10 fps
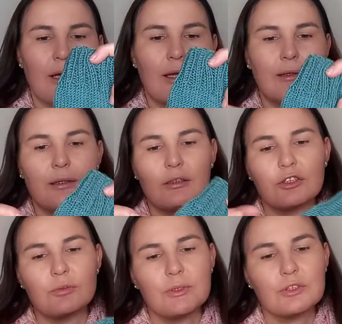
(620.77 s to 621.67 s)
and then I
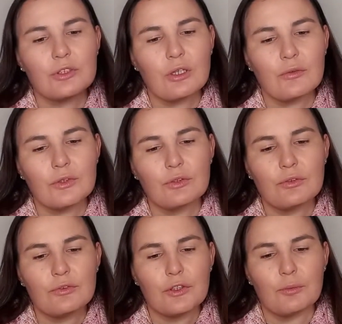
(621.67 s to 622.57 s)
switched over to the
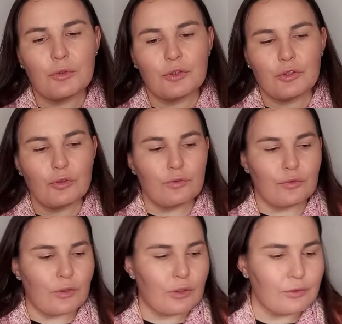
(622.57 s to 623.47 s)

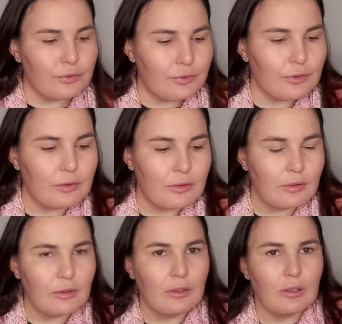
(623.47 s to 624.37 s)
3.25
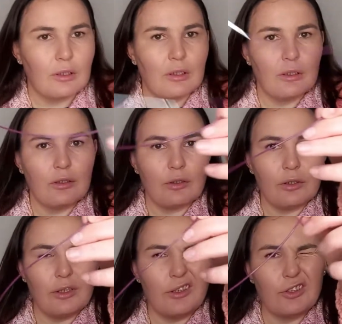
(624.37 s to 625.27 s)

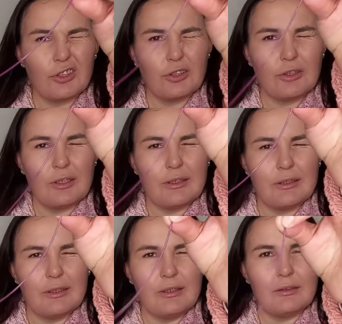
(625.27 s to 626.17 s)
9-inch circular
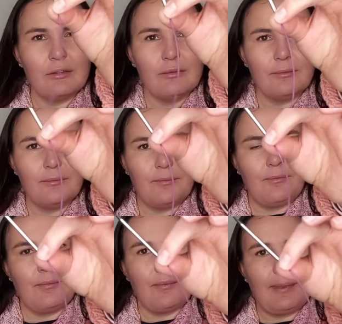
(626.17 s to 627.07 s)
needle.
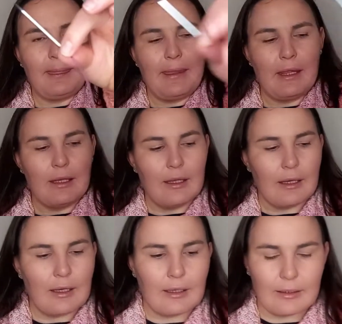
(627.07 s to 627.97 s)

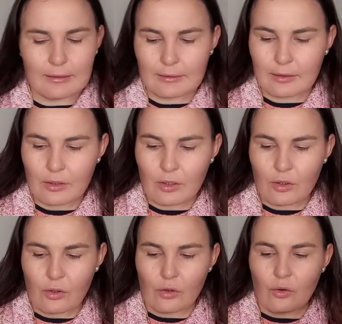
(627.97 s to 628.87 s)
And
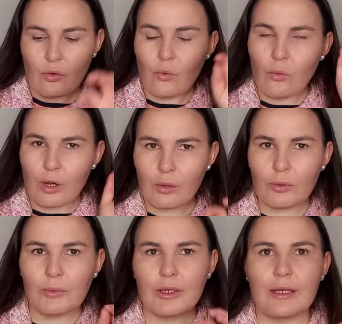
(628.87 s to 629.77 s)
while we
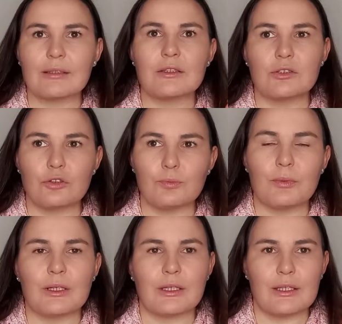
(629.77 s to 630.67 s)
were at the
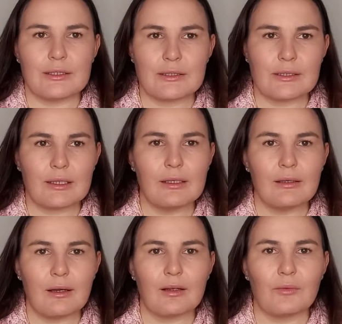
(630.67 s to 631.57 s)
Stoepmark yesterday,
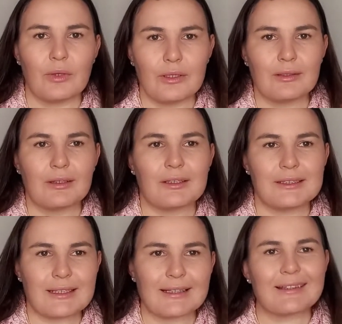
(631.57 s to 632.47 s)
I went and I
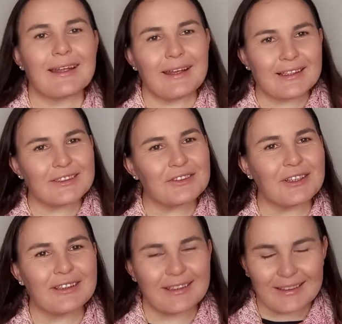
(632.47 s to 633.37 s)
sat next to
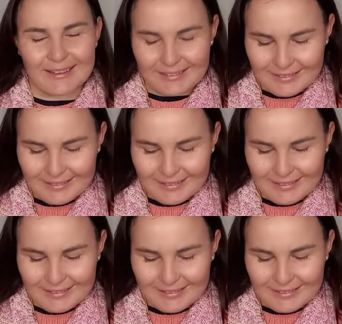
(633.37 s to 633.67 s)
Adele,